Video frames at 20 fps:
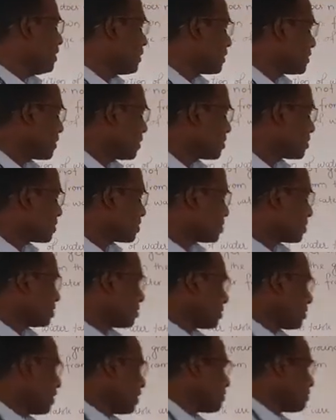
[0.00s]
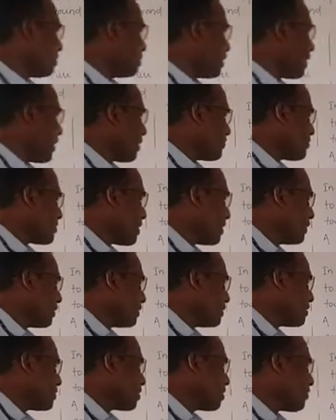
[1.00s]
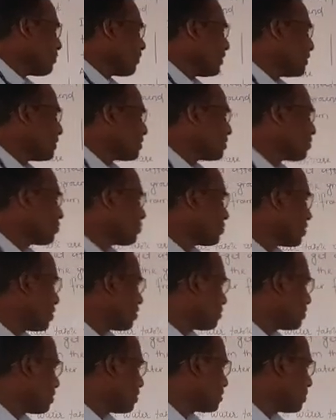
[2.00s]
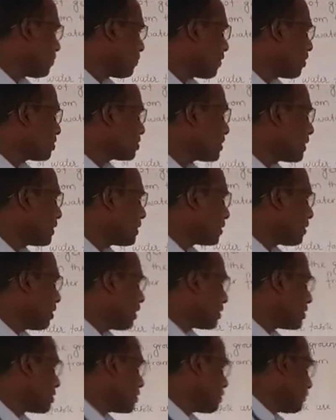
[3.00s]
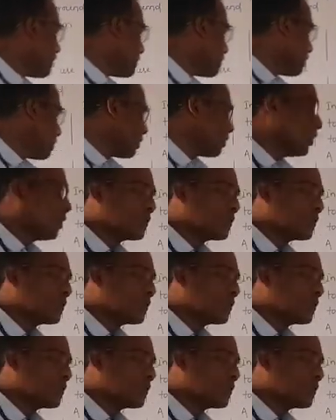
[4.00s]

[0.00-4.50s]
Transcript: Construct dams and reservoirs to control the floods and collect the water.